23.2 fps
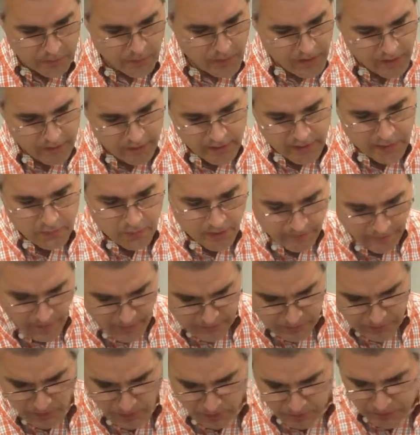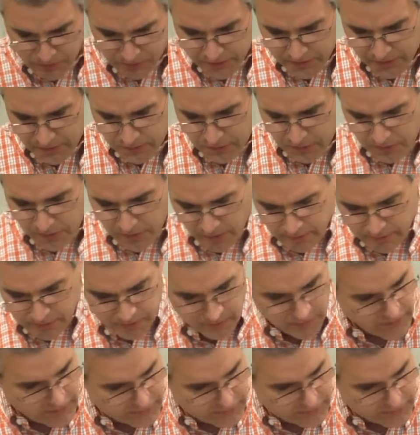Well, anyway, that's all just introduction.